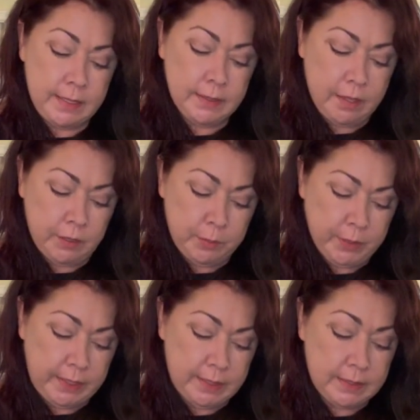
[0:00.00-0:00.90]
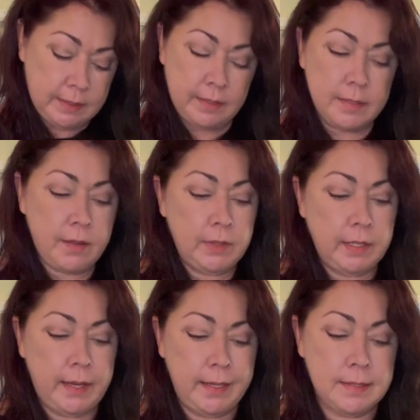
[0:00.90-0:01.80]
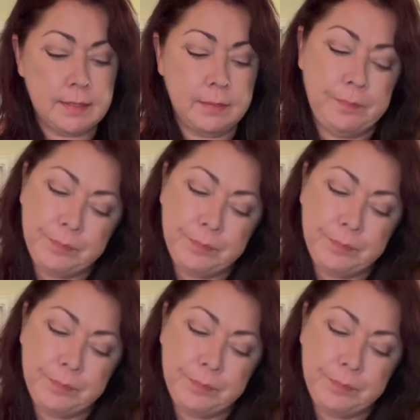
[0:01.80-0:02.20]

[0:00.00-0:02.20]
that's Color Breeze, 70 days.